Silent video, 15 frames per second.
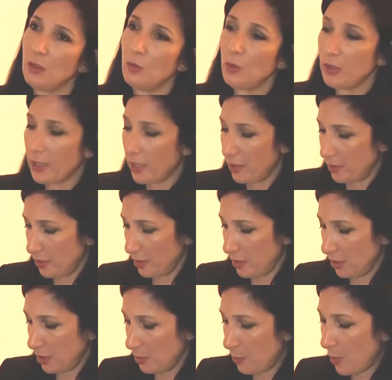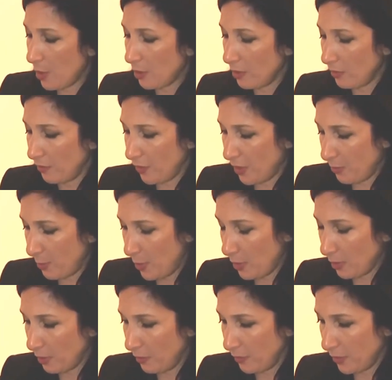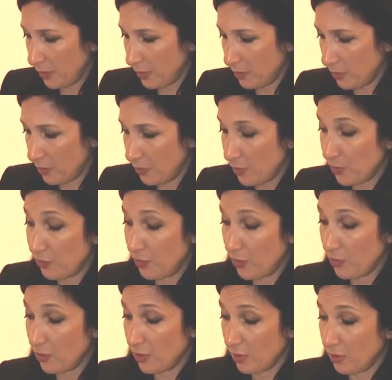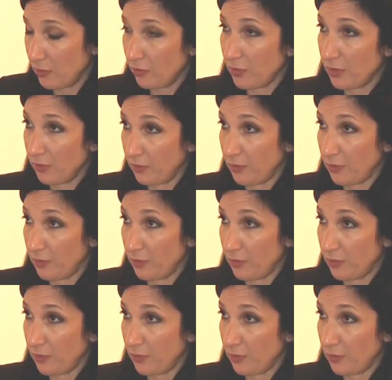Well, again, it's part of a sort of diffusion of